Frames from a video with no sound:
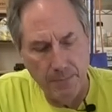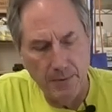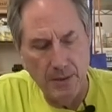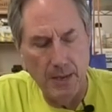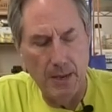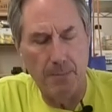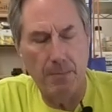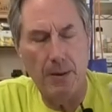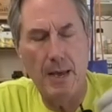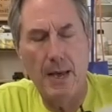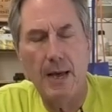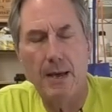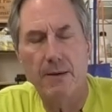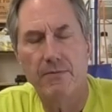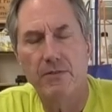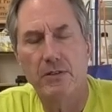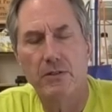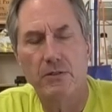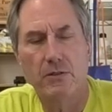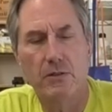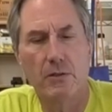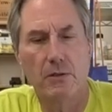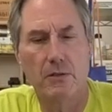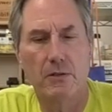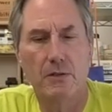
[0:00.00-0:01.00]
kept having
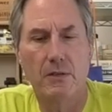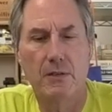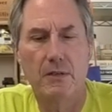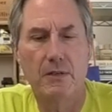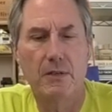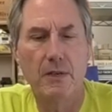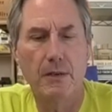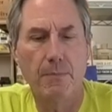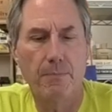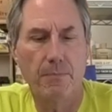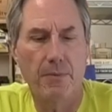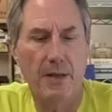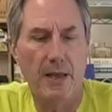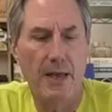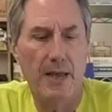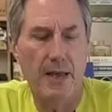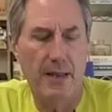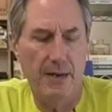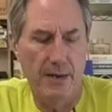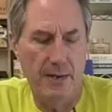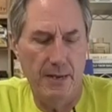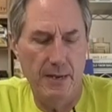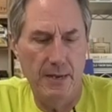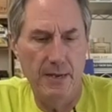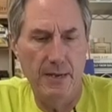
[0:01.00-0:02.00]
to dip
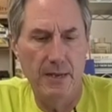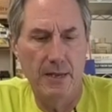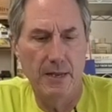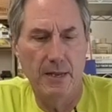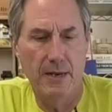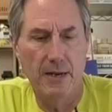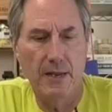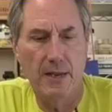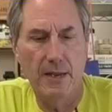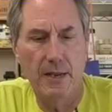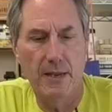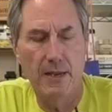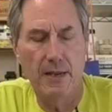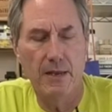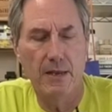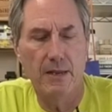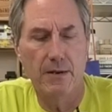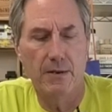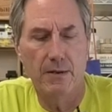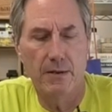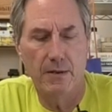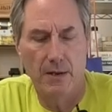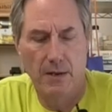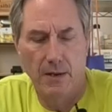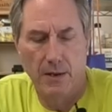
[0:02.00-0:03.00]
that in
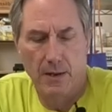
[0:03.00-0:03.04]
and